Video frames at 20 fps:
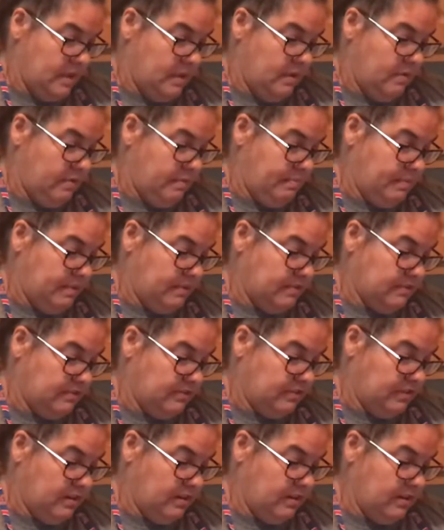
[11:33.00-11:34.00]
We put the
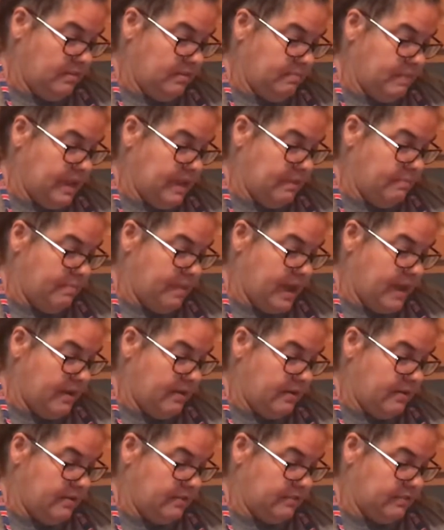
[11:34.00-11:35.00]
sugar, baking
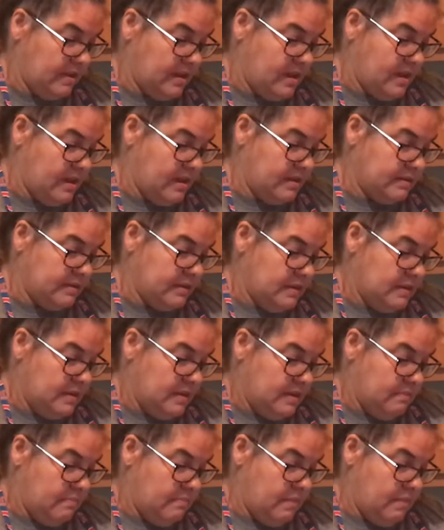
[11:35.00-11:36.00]
powder, salt,
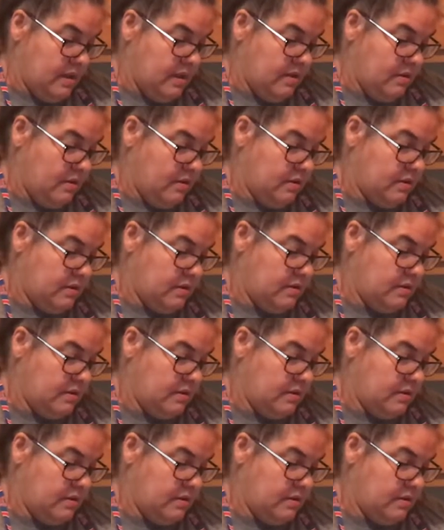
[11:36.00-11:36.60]
milk,